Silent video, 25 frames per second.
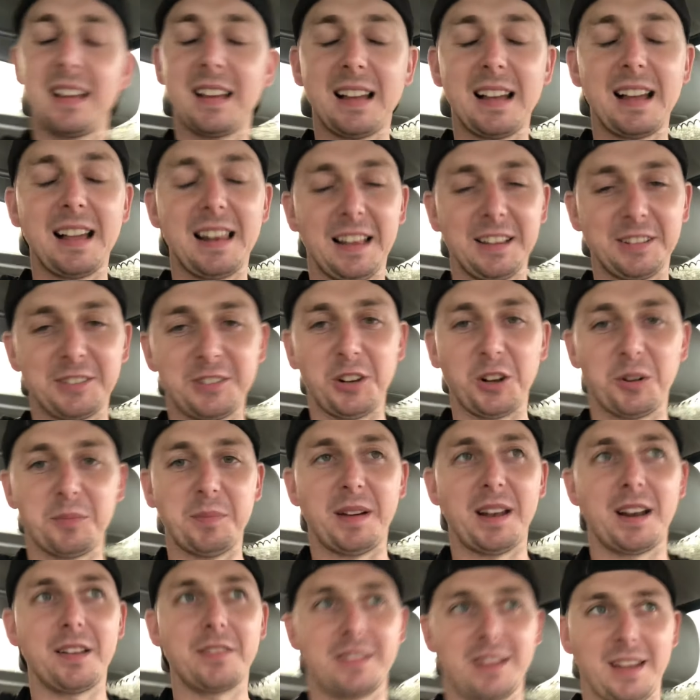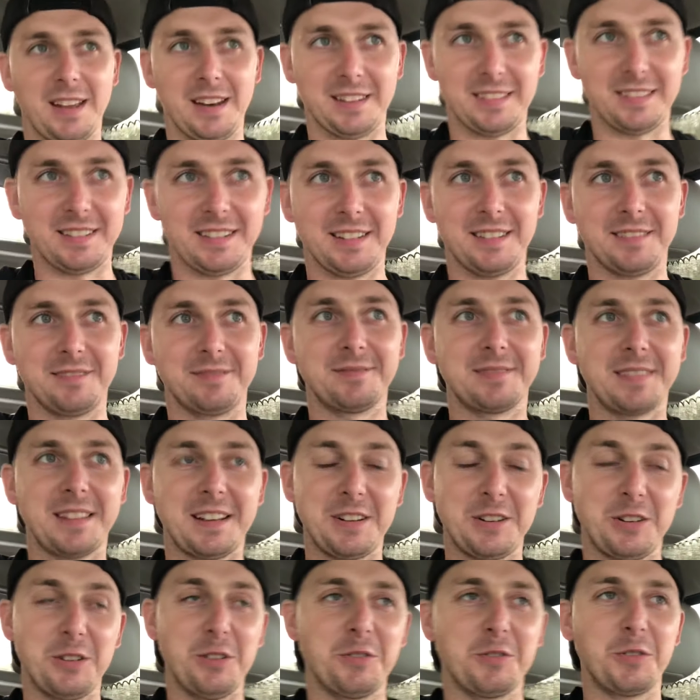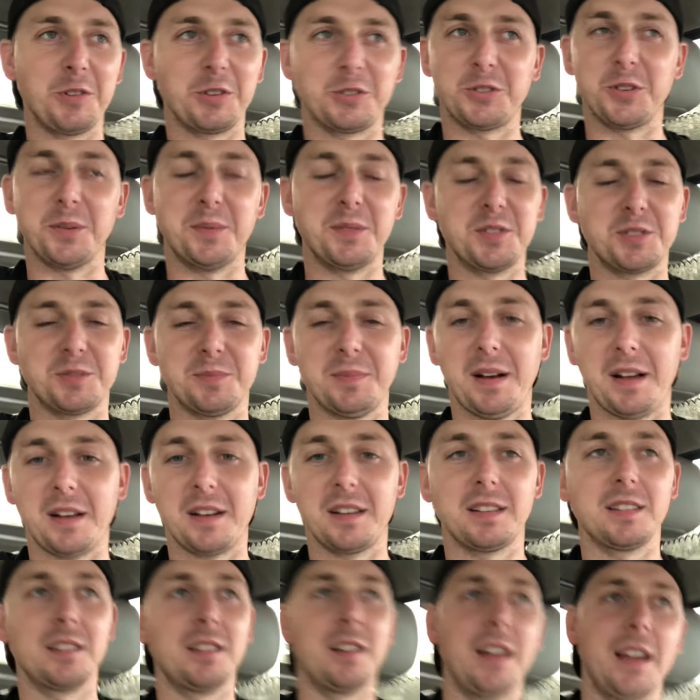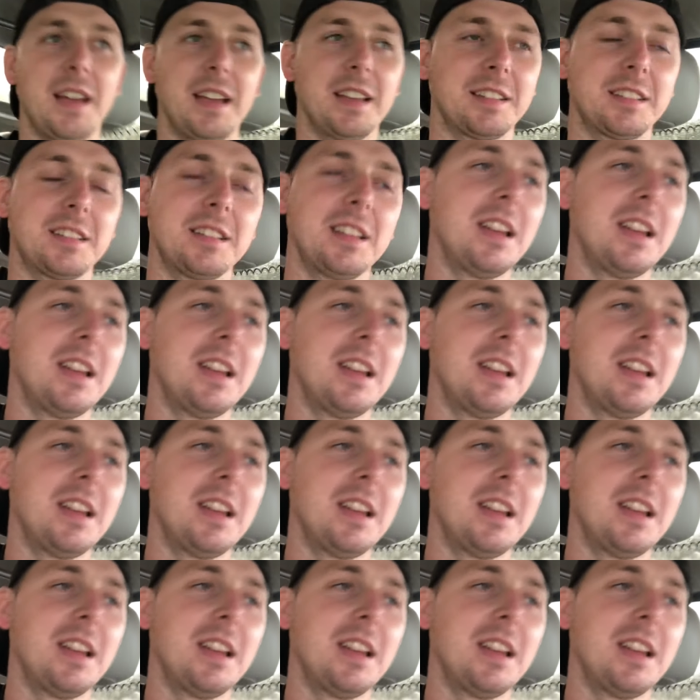let's talk about Afghanistan. I know we've heard so much about it the last